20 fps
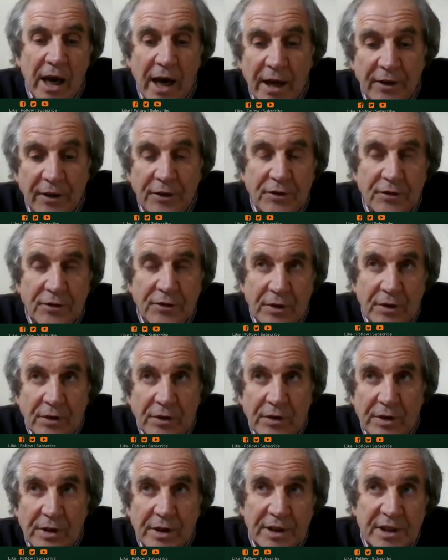And
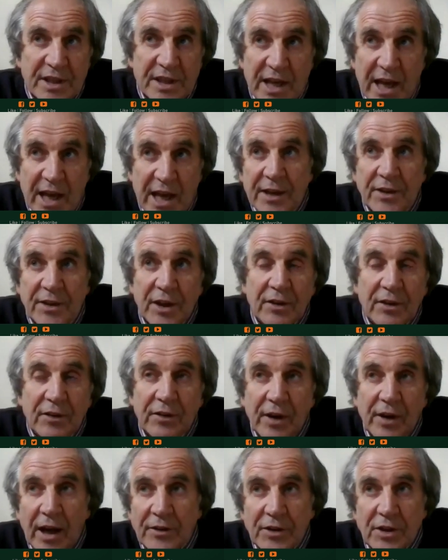it's said
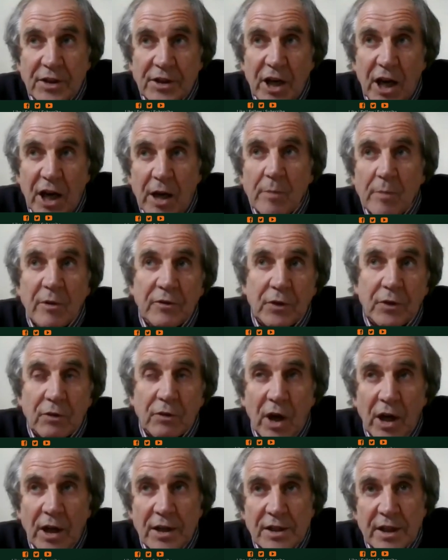that at the time of
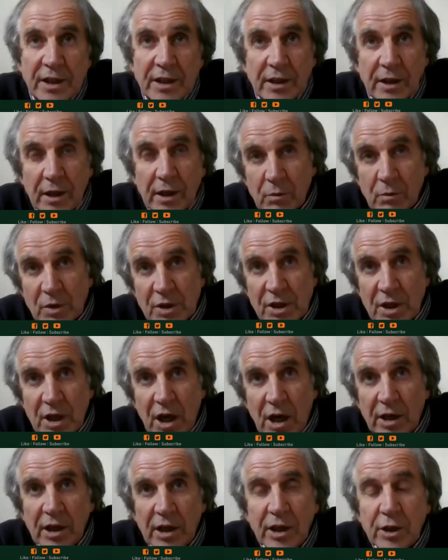the Rising, that was
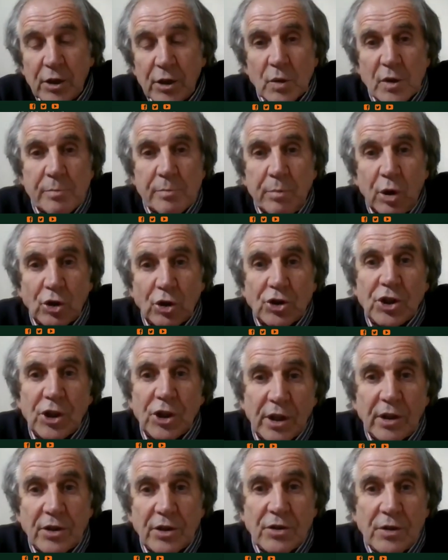Connolly who was
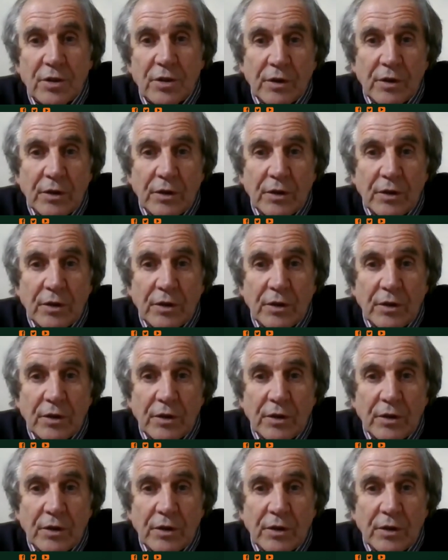pushing